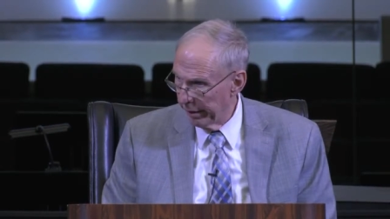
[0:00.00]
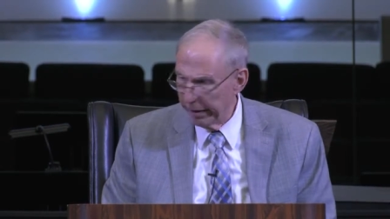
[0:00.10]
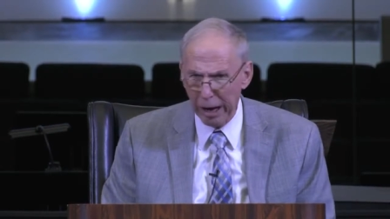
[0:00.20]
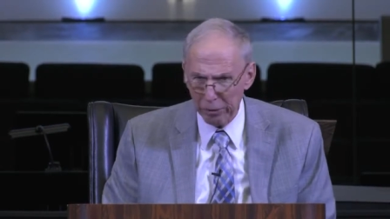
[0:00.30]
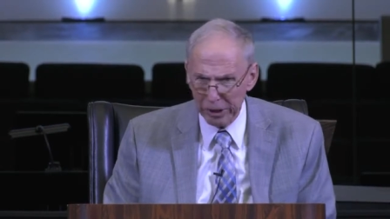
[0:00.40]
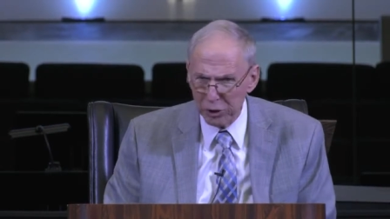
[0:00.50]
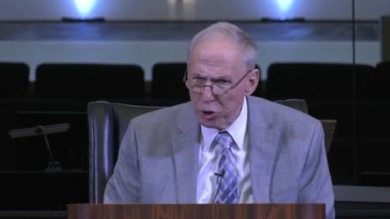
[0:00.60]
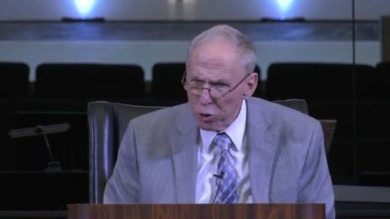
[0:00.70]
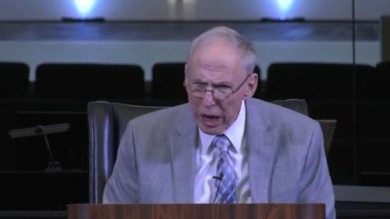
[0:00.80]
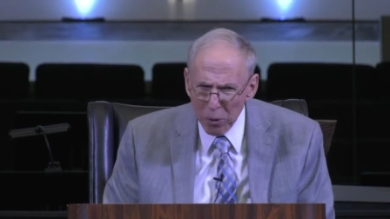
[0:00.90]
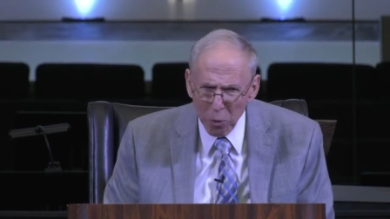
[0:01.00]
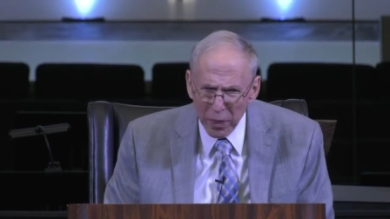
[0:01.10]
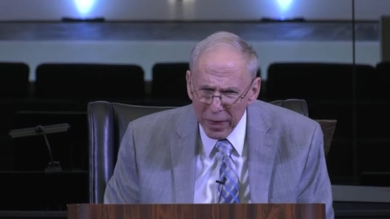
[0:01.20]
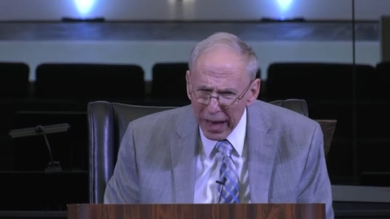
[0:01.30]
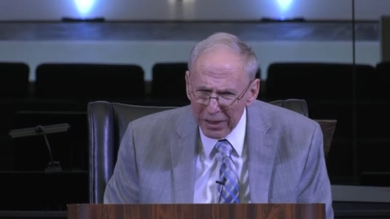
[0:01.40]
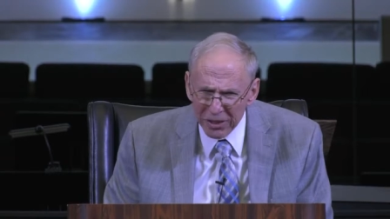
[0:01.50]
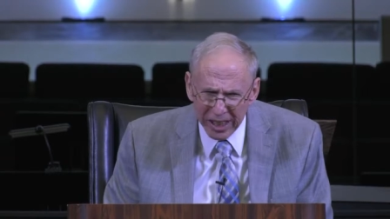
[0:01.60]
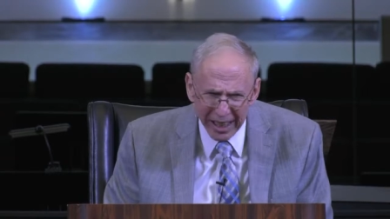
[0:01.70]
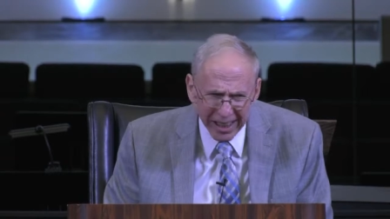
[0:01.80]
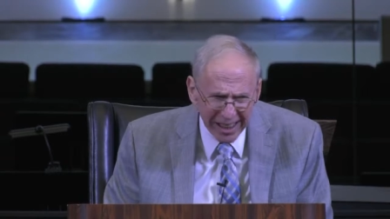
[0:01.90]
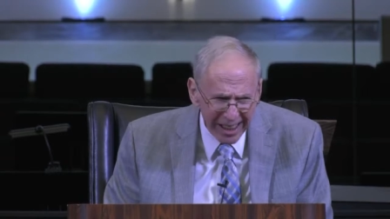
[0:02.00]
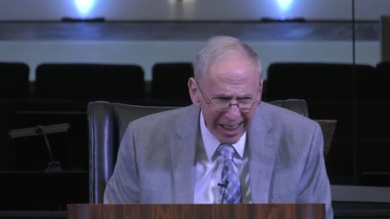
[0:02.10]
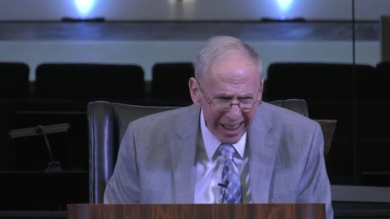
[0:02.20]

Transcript: Now, did you get what that said?